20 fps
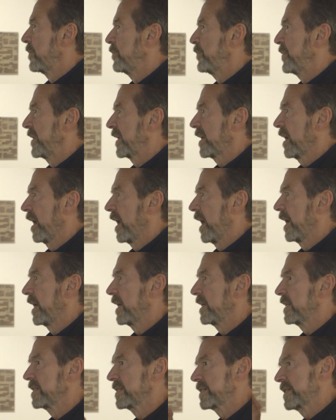
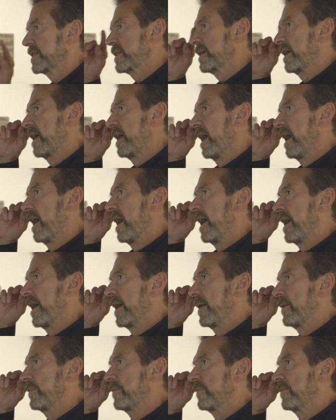Because
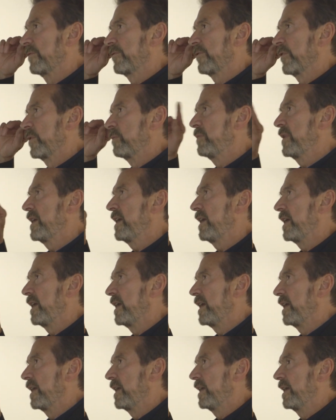um, for
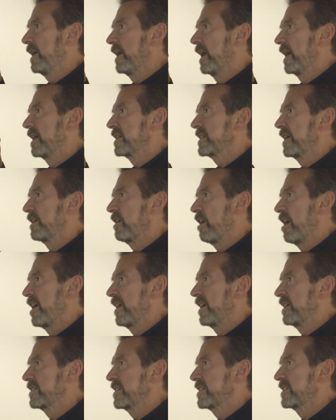me, as an
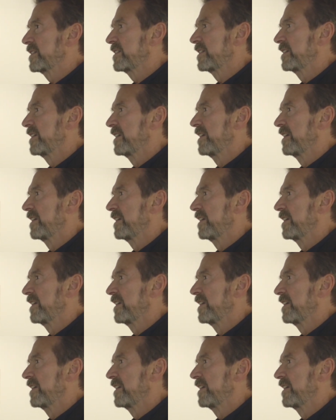artist,